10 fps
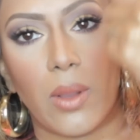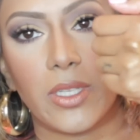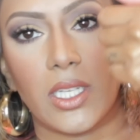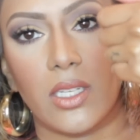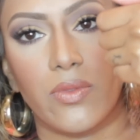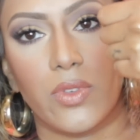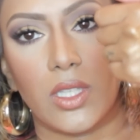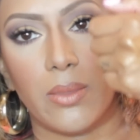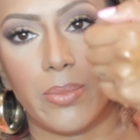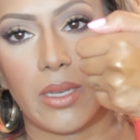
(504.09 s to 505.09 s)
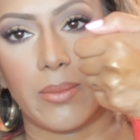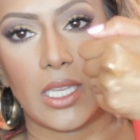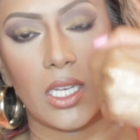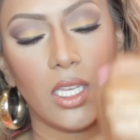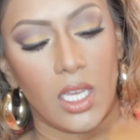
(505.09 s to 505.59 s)
rubbed it in fully, but I
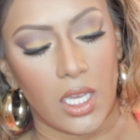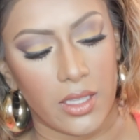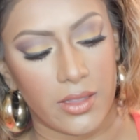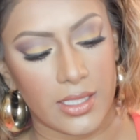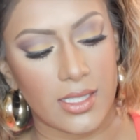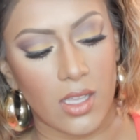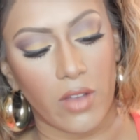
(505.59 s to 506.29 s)
mean, this is